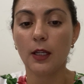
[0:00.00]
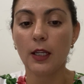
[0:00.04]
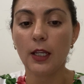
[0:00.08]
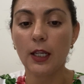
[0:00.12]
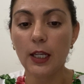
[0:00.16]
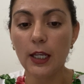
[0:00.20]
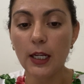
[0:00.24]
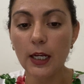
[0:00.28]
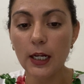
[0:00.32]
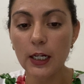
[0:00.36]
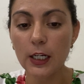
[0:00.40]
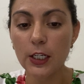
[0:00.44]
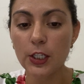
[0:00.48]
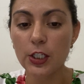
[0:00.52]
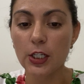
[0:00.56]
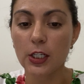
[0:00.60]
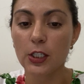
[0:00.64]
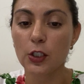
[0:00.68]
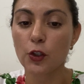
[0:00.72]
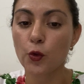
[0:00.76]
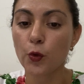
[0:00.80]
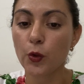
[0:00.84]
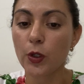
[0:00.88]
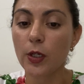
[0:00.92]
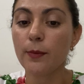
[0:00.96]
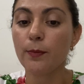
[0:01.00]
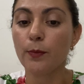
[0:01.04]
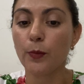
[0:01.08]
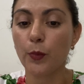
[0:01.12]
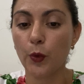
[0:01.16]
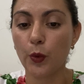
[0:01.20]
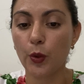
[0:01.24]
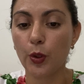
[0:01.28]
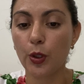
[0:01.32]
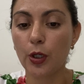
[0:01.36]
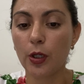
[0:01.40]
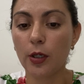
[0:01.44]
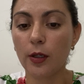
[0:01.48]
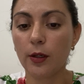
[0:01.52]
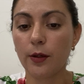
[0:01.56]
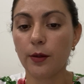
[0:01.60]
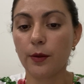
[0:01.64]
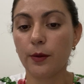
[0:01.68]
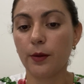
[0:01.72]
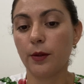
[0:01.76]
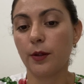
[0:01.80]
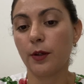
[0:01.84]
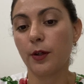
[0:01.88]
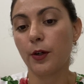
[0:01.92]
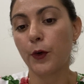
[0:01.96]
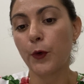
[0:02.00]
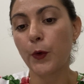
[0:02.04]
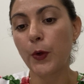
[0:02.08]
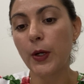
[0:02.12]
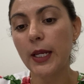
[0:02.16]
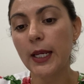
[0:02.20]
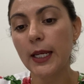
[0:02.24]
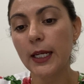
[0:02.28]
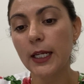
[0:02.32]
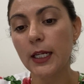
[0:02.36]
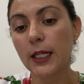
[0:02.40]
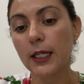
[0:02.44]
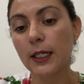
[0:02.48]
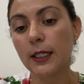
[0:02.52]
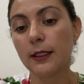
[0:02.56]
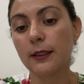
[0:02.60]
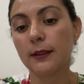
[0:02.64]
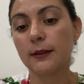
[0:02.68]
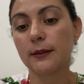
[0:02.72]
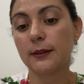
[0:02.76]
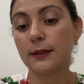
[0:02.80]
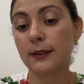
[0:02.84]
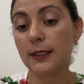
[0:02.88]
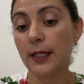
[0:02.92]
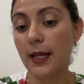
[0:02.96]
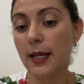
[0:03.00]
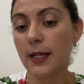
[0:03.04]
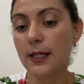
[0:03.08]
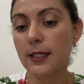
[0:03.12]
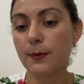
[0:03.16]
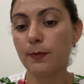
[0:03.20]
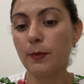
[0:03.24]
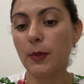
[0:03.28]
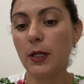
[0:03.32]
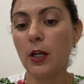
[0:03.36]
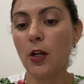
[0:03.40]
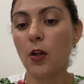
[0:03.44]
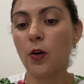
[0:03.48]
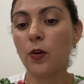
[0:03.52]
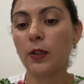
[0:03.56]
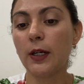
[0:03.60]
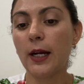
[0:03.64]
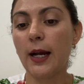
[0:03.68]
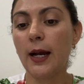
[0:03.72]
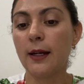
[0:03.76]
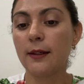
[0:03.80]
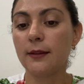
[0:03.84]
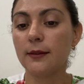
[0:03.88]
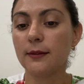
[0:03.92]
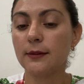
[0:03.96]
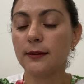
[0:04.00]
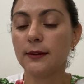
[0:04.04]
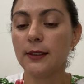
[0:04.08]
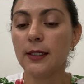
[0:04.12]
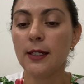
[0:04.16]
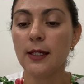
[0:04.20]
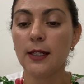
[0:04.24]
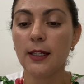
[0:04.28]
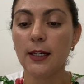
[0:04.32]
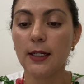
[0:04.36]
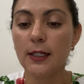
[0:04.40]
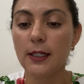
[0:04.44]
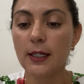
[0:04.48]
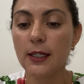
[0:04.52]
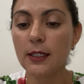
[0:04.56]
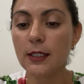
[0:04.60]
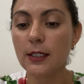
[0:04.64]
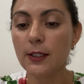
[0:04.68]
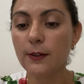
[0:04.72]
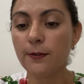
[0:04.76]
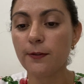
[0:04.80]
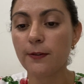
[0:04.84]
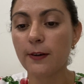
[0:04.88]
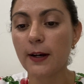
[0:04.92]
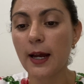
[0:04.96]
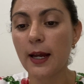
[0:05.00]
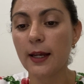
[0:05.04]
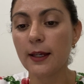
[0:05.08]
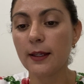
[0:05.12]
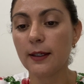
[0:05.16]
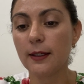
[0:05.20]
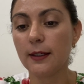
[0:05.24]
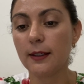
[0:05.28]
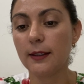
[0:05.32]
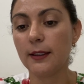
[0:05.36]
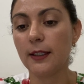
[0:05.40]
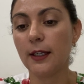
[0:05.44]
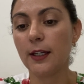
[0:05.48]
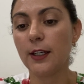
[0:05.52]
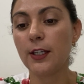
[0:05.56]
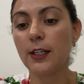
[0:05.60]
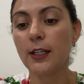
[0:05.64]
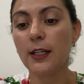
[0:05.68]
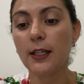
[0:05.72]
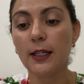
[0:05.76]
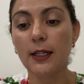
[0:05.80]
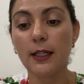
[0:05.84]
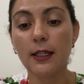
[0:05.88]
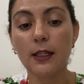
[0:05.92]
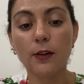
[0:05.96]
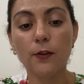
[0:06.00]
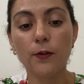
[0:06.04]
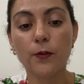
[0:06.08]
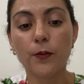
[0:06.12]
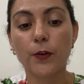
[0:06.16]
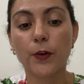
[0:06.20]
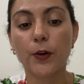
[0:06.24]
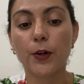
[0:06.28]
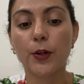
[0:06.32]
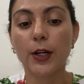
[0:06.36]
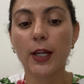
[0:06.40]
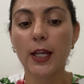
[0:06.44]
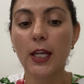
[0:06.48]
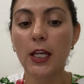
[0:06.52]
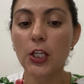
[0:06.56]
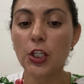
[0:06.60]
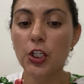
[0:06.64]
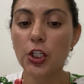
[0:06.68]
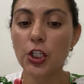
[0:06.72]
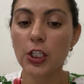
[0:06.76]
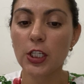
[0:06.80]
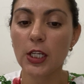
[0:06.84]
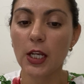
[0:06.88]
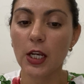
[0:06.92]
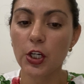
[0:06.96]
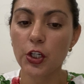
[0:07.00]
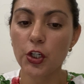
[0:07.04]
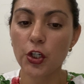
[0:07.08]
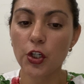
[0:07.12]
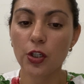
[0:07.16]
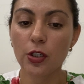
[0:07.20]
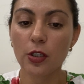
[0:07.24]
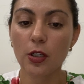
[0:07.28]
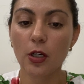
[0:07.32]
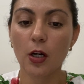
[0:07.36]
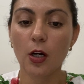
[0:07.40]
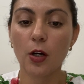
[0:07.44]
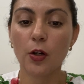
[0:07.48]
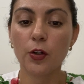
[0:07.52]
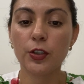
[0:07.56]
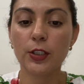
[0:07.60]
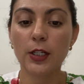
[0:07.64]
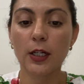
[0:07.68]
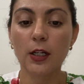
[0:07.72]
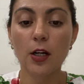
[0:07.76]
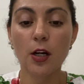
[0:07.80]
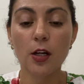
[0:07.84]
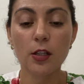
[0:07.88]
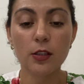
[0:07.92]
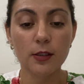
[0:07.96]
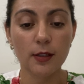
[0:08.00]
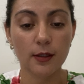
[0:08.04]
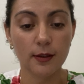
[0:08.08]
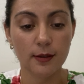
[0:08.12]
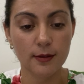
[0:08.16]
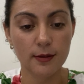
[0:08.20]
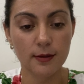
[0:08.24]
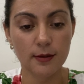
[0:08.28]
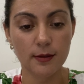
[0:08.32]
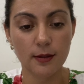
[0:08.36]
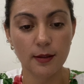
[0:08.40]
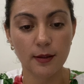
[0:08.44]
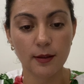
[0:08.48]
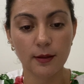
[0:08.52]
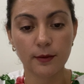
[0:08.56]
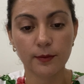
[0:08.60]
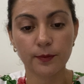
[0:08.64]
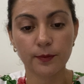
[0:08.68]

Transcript: English Student Book. Read text below and identify the heading for each section of the context.